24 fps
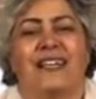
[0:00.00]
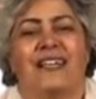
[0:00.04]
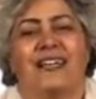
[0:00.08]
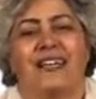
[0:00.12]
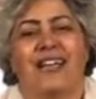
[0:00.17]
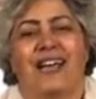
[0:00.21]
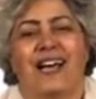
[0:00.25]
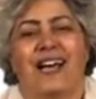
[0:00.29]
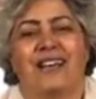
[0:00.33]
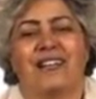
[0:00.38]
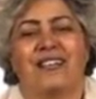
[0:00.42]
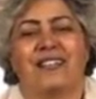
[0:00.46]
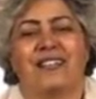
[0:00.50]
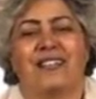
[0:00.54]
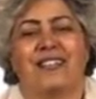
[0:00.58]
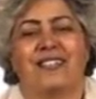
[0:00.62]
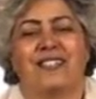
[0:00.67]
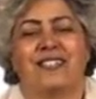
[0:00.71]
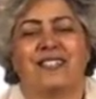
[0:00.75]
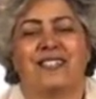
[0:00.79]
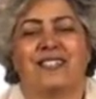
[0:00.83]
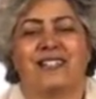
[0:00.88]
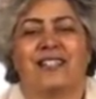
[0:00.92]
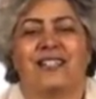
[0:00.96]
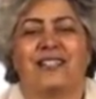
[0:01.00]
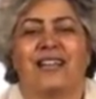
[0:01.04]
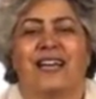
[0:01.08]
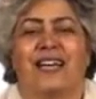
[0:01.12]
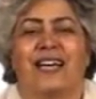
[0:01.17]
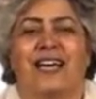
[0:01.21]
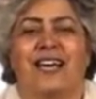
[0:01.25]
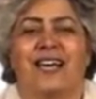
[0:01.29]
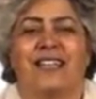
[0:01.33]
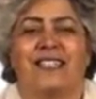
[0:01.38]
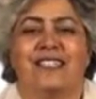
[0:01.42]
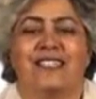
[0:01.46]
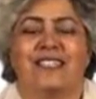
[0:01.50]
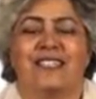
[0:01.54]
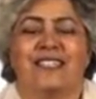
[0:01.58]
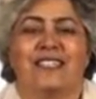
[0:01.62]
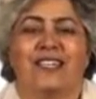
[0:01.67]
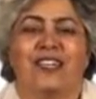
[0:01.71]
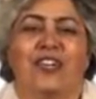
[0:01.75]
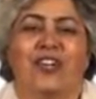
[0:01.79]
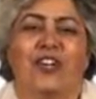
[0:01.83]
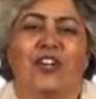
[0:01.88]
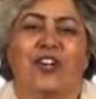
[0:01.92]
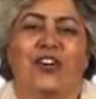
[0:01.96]
liars and
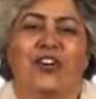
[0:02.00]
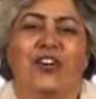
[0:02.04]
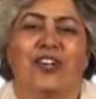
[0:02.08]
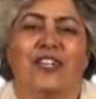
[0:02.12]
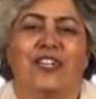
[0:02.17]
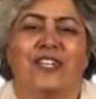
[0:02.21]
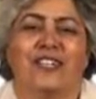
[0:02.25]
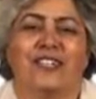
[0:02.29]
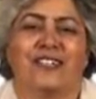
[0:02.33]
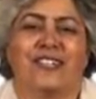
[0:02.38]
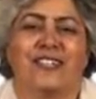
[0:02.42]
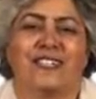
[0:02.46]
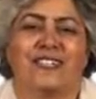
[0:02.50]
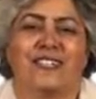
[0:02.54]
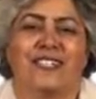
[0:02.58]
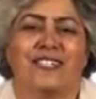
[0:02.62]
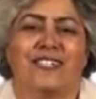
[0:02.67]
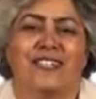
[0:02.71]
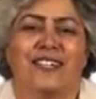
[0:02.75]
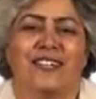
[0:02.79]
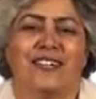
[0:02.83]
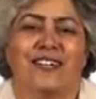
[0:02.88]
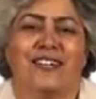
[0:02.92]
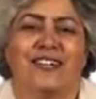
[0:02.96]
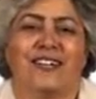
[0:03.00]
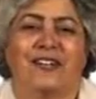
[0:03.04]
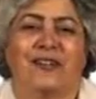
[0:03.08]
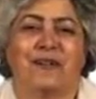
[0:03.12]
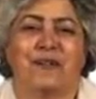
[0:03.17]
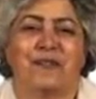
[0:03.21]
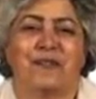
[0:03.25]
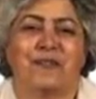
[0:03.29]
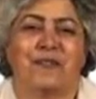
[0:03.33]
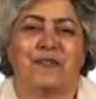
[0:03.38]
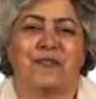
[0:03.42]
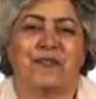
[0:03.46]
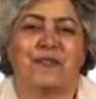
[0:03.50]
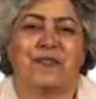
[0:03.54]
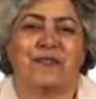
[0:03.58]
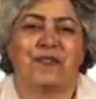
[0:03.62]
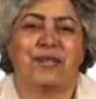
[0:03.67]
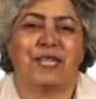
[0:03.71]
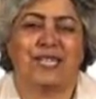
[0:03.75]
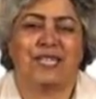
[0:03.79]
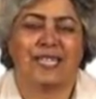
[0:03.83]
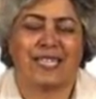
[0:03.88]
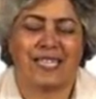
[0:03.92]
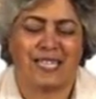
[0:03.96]
lawyers
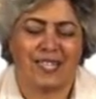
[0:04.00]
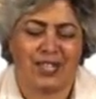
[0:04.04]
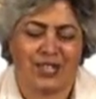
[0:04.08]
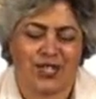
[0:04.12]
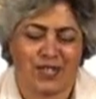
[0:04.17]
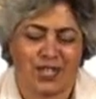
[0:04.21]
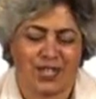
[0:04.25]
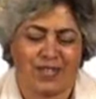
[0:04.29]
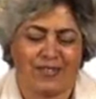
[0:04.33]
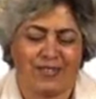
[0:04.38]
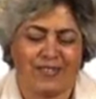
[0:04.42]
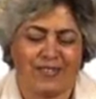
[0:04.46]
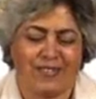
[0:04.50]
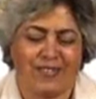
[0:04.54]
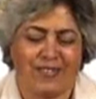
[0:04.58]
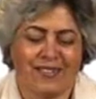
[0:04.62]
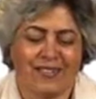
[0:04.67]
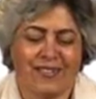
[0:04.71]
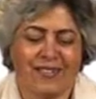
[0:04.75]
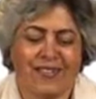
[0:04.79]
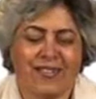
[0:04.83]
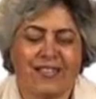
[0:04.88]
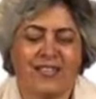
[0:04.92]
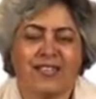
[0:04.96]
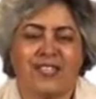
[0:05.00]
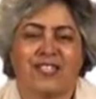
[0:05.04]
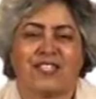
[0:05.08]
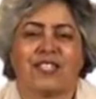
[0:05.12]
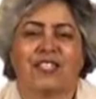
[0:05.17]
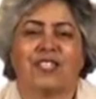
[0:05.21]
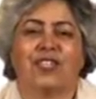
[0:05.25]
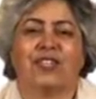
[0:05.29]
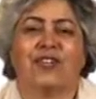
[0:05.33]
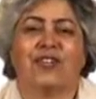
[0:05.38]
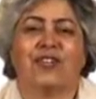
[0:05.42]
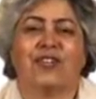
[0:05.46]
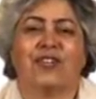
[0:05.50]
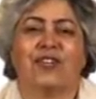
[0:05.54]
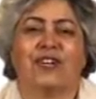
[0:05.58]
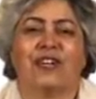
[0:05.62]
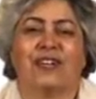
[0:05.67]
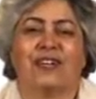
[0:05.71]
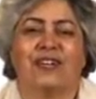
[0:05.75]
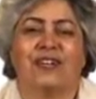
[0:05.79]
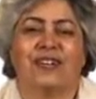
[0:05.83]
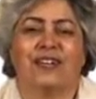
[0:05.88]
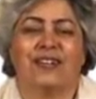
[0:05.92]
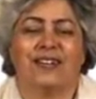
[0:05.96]
with each other. So
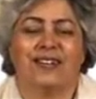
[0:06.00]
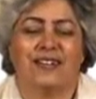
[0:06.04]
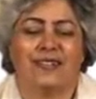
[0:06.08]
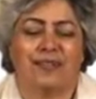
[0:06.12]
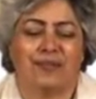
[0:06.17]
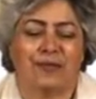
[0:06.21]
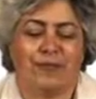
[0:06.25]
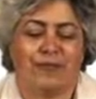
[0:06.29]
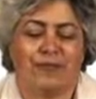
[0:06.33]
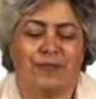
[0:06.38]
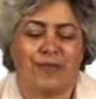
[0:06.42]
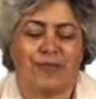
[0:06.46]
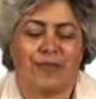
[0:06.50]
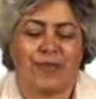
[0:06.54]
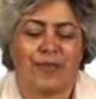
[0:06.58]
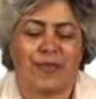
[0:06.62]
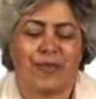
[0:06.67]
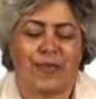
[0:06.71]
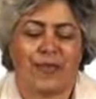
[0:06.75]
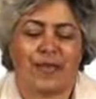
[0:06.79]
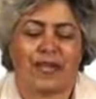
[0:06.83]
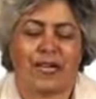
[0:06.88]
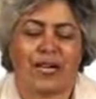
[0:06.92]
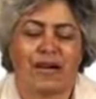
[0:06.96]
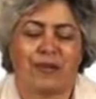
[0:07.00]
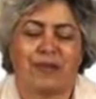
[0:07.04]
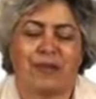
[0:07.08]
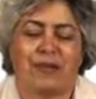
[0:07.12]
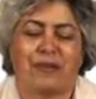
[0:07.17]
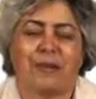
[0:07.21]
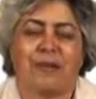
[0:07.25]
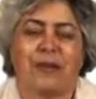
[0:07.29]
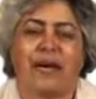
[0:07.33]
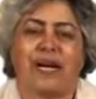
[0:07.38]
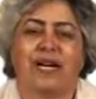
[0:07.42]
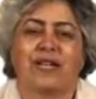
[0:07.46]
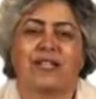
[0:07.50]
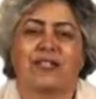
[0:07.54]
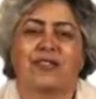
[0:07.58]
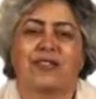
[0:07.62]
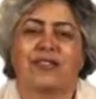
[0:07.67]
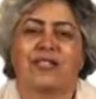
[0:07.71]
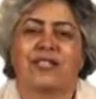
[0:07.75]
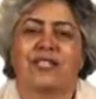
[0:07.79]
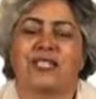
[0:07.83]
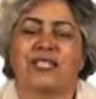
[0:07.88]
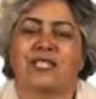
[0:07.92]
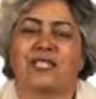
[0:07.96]
coming back to
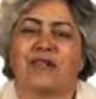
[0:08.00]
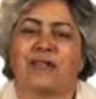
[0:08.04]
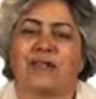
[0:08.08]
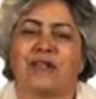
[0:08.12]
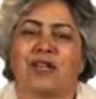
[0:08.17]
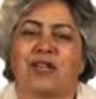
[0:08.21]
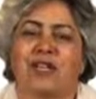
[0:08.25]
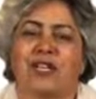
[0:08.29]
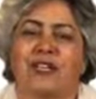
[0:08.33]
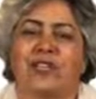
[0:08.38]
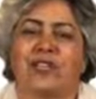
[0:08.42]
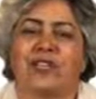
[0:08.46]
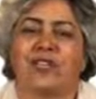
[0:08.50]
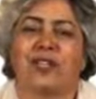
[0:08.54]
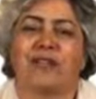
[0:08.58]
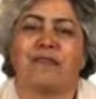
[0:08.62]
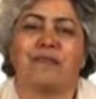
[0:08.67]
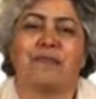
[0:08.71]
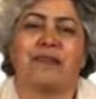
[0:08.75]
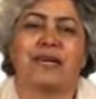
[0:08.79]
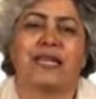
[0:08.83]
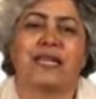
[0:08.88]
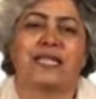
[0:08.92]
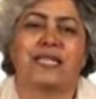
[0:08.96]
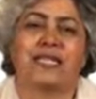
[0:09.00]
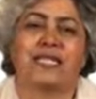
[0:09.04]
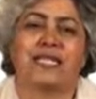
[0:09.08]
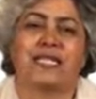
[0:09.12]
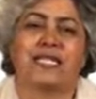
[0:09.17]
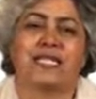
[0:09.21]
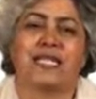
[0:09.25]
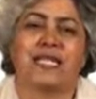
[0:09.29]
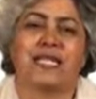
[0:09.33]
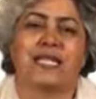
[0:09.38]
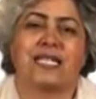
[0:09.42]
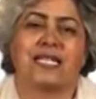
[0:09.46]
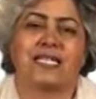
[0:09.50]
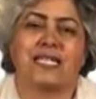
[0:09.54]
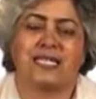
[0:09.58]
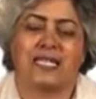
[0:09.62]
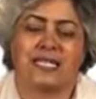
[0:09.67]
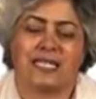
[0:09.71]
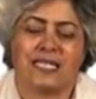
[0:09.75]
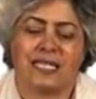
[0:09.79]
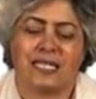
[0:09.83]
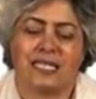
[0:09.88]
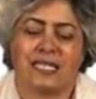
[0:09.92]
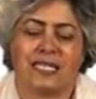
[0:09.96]
dissimulation, Bacon says
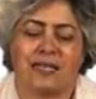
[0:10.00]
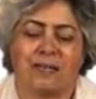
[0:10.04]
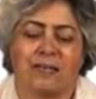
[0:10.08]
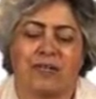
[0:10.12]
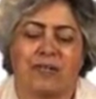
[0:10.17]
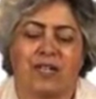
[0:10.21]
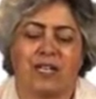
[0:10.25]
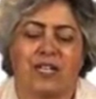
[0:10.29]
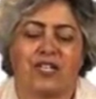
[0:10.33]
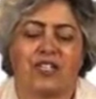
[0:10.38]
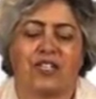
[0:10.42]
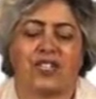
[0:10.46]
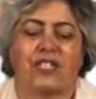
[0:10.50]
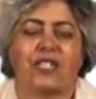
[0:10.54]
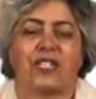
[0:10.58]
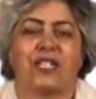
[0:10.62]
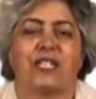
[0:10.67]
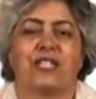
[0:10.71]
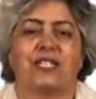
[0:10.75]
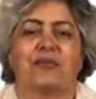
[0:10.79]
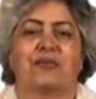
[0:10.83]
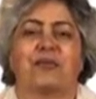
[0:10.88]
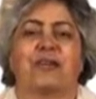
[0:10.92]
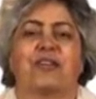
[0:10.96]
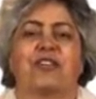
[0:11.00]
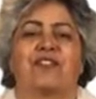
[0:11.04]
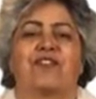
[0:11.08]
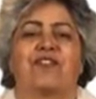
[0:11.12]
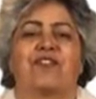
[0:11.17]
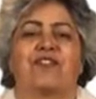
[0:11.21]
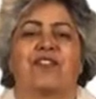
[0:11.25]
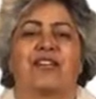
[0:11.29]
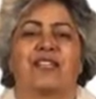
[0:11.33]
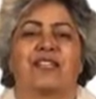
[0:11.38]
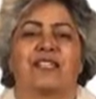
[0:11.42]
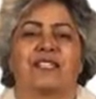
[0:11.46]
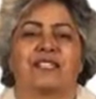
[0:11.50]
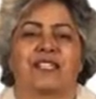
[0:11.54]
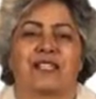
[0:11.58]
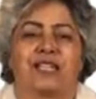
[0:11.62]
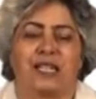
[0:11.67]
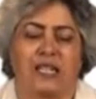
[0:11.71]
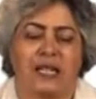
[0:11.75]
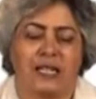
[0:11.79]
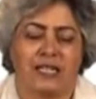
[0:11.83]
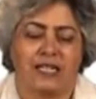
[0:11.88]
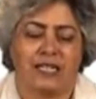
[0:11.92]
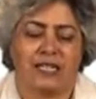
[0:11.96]
that dissimulation is but a faint
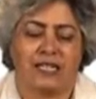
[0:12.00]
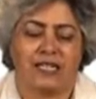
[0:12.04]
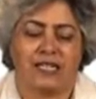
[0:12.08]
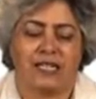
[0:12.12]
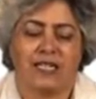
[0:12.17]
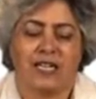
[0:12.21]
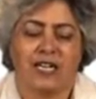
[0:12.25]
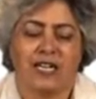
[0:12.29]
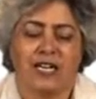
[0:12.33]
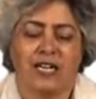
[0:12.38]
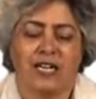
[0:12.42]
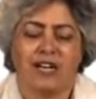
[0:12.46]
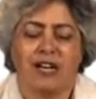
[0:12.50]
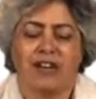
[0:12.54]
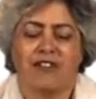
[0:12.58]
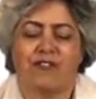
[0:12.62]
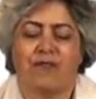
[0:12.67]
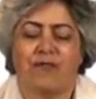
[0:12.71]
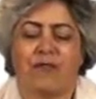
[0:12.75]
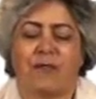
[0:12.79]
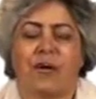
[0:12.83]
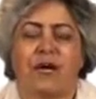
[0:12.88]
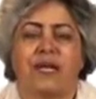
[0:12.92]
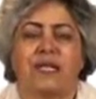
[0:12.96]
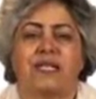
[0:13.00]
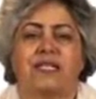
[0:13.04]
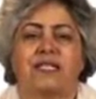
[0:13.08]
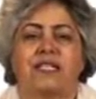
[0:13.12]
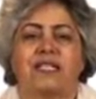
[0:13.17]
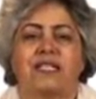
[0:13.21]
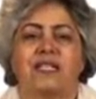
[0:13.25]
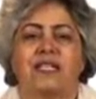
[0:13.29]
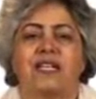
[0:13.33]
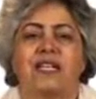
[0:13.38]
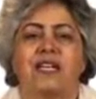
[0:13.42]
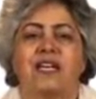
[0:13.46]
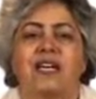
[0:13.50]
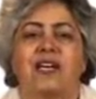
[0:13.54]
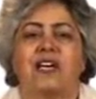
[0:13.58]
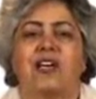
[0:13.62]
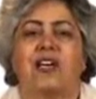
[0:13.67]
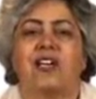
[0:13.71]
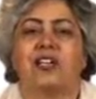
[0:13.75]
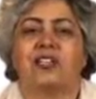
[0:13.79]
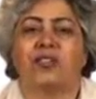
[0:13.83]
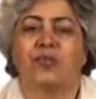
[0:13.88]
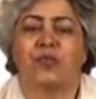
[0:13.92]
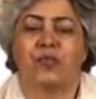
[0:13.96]
kind of policy
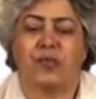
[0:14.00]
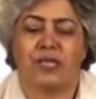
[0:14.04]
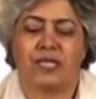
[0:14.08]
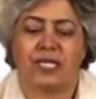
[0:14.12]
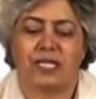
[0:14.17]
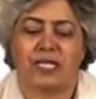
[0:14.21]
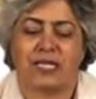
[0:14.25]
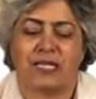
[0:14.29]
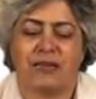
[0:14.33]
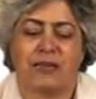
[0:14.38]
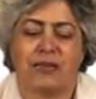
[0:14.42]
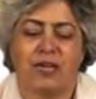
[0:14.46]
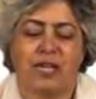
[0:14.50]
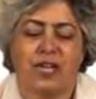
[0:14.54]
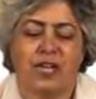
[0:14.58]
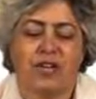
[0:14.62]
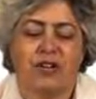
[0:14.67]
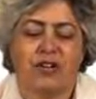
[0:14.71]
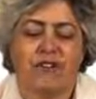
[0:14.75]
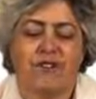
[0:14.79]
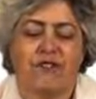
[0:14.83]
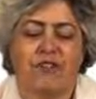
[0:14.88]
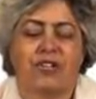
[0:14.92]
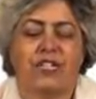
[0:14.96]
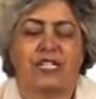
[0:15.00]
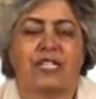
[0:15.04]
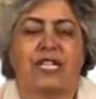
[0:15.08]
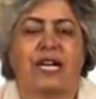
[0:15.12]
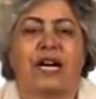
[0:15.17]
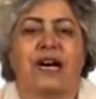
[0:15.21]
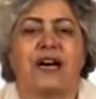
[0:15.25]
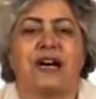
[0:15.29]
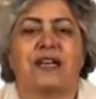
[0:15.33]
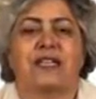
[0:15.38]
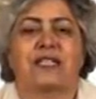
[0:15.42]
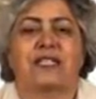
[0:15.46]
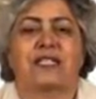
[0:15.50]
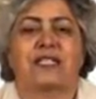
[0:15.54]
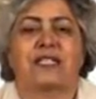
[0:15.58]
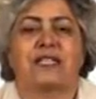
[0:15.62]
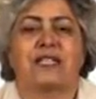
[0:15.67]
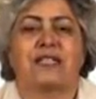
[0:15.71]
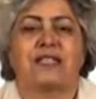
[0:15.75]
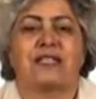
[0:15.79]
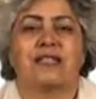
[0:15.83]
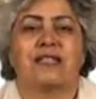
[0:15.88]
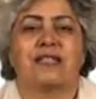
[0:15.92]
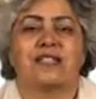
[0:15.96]
or wisdom, for it
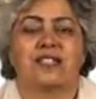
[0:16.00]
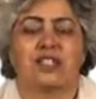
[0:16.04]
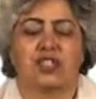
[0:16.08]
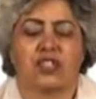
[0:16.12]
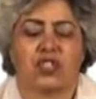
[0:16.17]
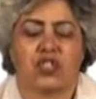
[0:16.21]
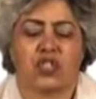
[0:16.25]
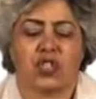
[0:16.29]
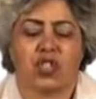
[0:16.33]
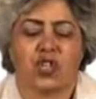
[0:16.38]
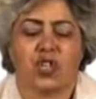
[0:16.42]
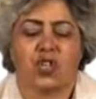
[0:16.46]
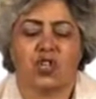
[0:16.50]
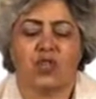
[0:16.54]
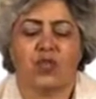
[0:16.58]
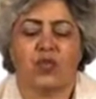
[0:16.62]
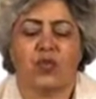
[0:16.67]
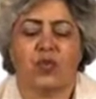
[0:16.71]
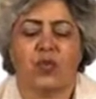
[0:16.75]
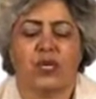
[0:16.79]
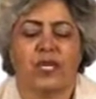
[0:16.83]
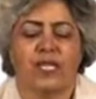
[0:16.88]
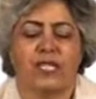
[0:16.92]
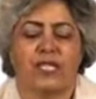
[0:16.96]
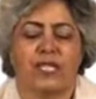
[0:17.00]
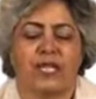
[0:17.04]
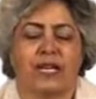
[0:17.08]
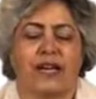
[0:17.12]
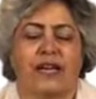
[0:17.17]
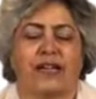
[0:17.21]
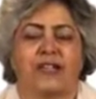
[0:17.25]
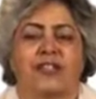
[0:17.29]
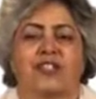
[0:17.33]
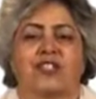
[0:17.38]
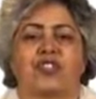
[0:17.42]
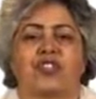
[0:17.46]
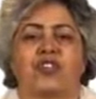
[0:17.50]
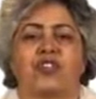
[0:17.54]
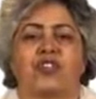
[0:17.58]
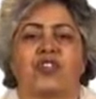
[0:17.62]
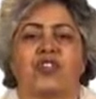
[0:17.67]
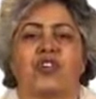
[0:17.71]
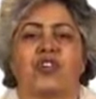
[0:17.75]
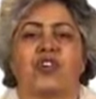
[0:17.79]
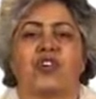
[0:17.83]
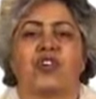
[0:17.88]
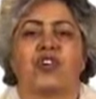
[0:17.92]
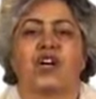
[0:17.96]
asketh a strong wit and a
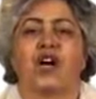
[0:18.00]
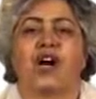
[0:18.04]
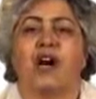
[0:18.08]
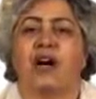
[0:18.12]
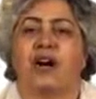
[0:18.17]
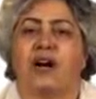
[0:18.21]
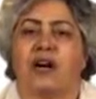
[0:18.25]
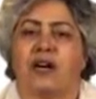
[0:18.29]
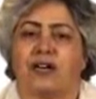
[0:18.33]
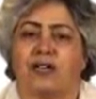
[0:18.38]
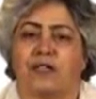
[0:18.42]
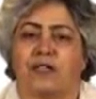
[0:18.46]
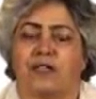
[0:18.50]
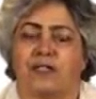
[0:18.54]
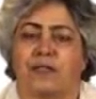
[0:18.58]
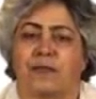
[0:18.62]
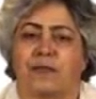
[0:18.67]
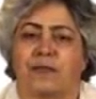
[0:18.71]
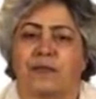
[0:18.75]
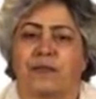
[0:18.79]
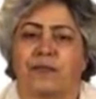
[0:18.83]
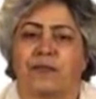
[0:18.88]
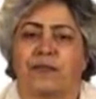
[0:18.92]
strong heart.